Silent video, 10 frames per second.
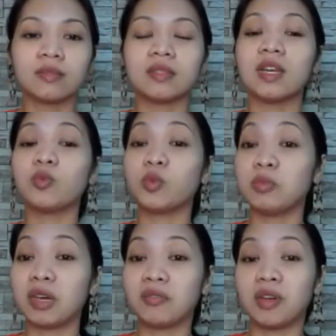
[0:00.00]
That would
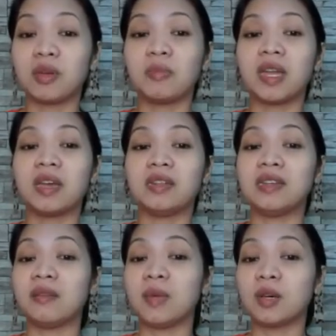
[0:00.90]
be a very bad
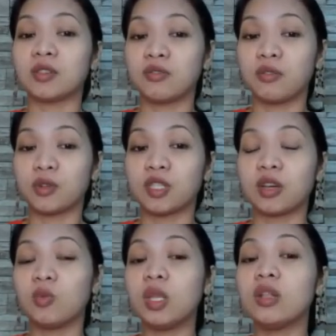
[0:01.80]
idea, because of course the
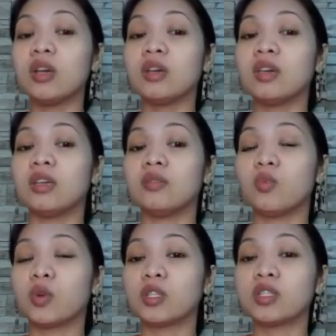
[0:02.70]
queen
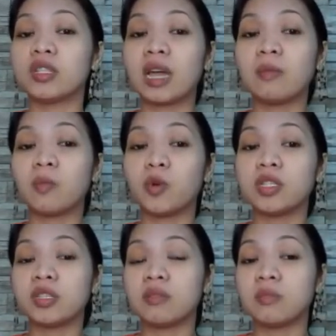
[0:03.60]
worth 9 points
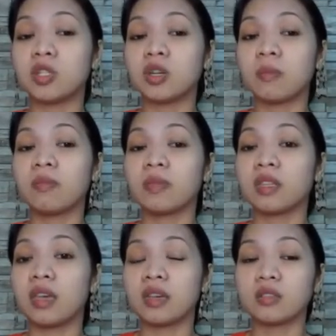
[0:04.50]
and the bishop
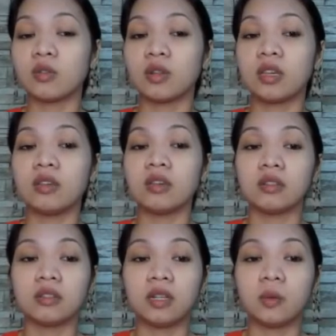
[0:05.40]
has only
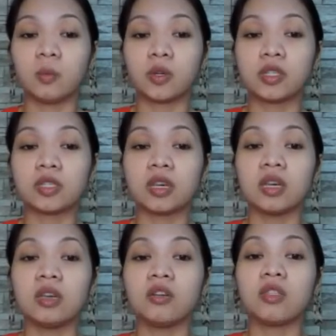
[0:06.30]
3 points.
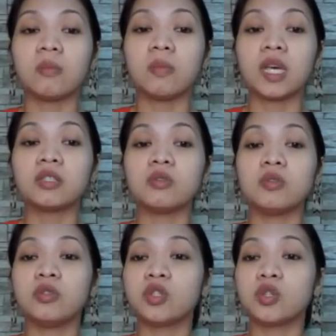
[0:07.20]
Here the best
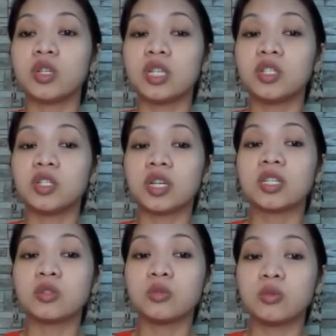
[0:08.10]
solution is
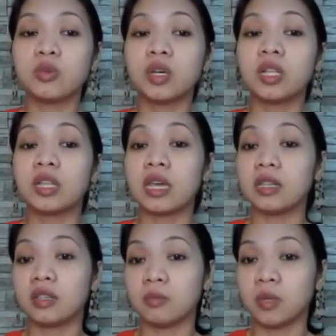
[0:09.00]
just to
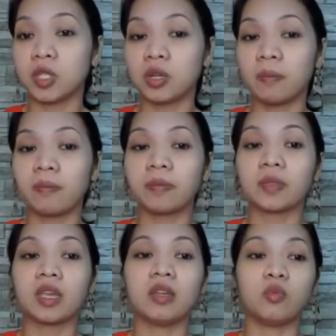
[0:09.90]
take the bishop
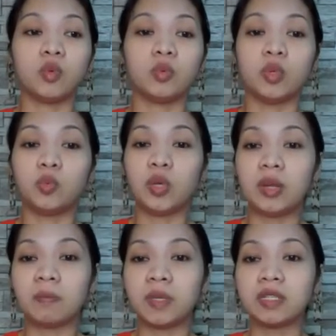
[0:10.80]
and we would win a
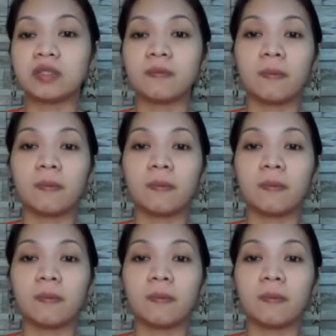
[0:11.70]
piece.